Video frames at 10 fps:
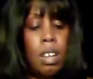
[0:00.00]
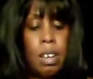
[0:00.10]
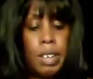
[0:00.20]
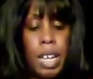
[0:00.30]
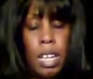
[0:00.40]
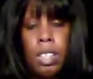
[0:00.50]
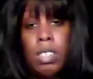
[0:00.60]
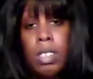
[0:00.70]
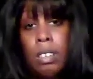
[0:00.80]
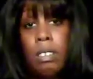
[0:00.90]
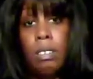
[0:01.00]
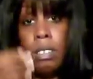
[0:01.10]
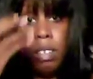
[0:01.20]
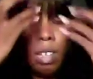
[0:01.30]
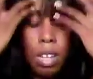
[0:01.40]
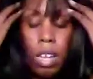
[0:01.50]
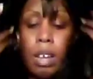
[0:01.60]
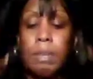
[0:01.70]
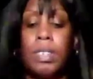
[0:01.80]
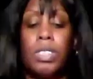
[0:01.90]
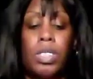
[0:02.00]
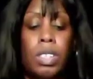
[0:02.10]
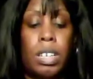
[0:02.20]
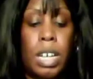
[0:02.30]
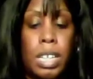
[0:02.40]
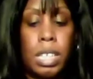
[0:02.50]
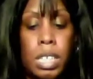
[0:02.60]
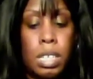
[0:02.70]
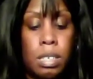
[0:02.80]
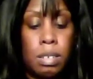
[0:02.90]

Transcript: Okay, so I'm going to show you guys